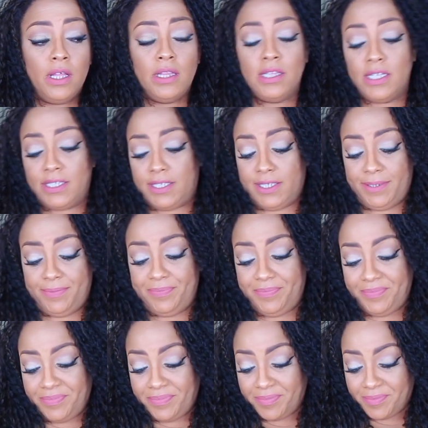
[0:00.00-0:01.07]
Listen,
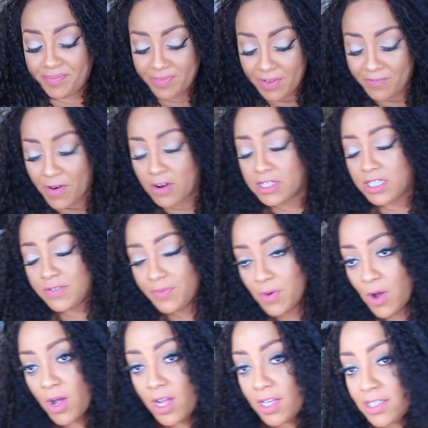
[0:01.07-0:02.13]
first of
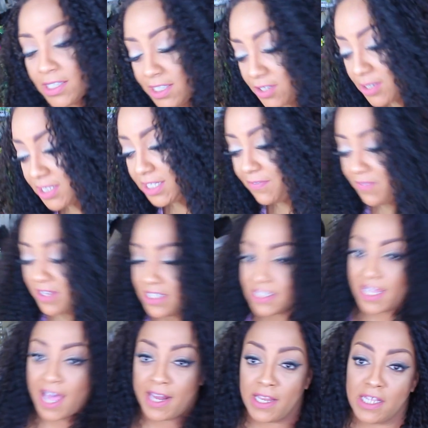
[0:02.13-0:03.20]
all, so
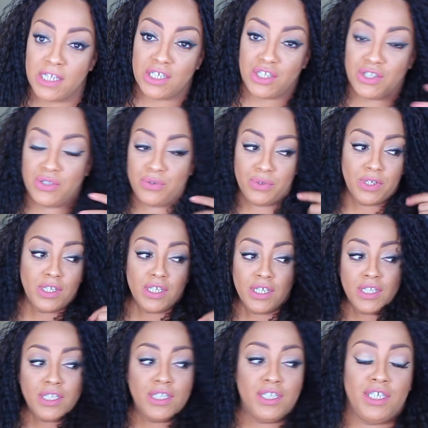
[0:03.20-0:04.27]
Tiffany's got an issue.
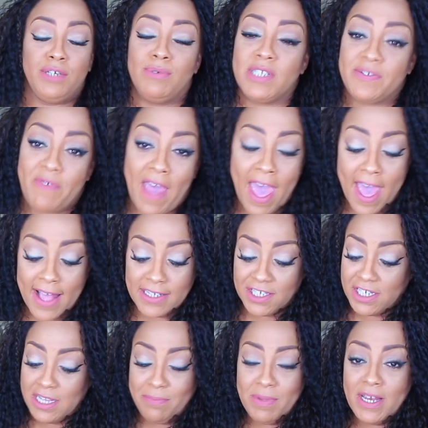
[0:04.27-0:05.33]
She was fast.
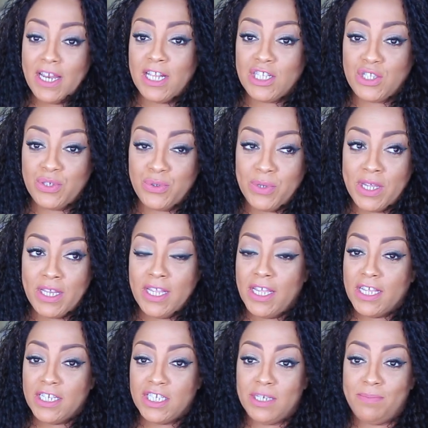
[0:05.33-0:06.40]
She admitted it to it.
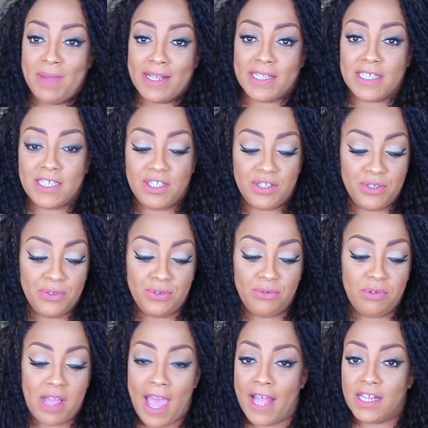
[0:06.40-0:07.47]
She met this
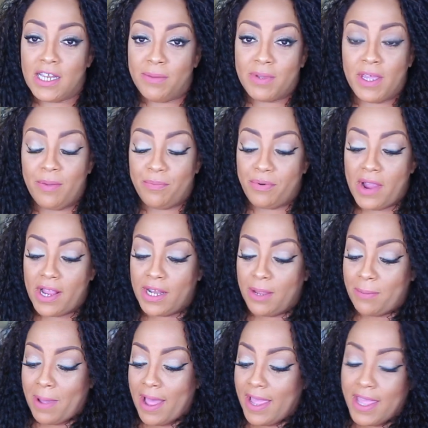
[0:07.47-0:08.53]
dude, ended up getting
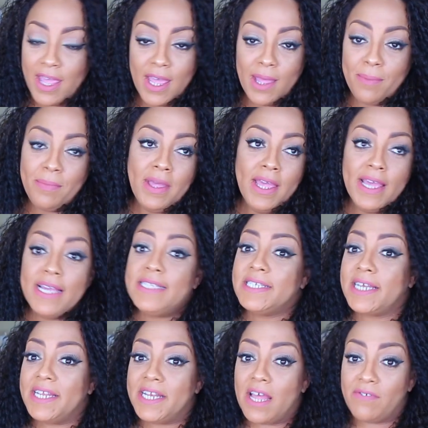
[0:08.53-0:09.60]
pregnant by him. He
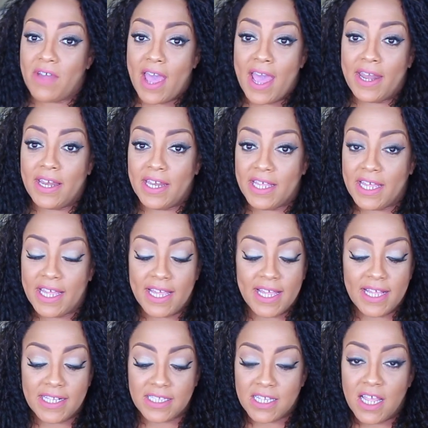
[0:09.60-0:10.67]
said he never had any
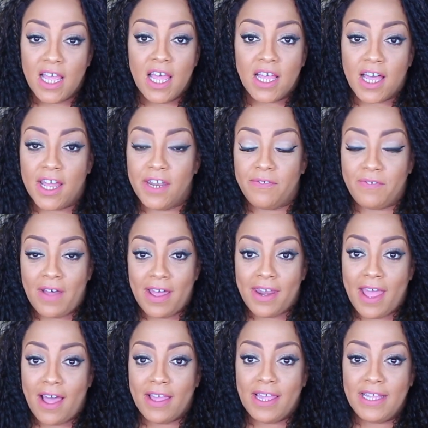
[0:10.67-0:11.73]
kids. Come to
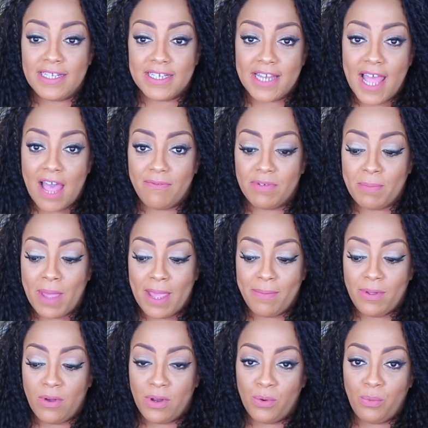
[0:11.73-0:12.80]
find out, he did have a
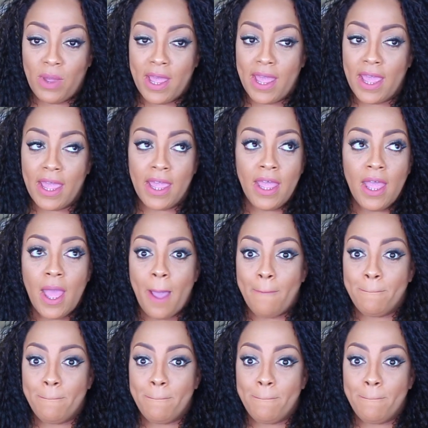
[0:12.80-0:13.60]
baby on the way.